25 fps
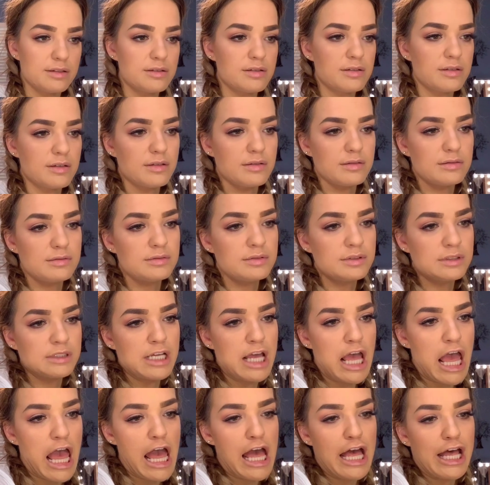So
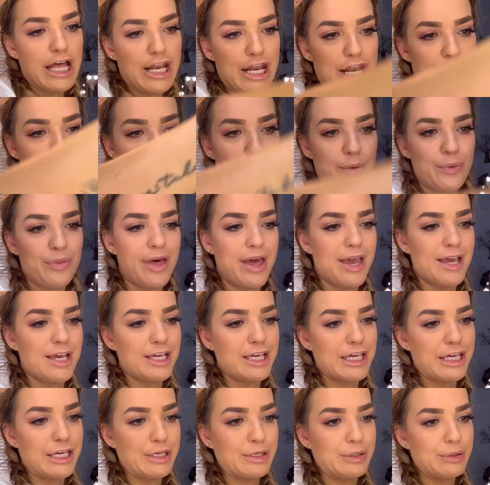no thank
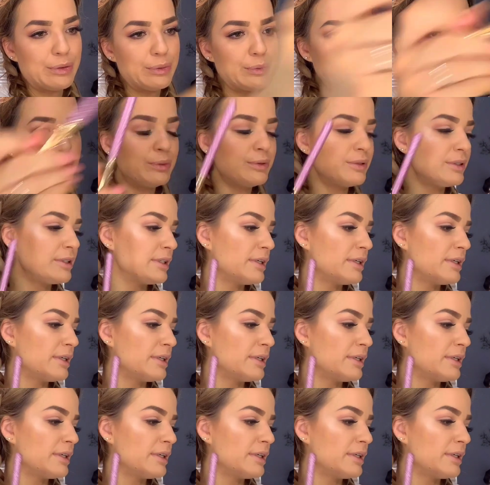you.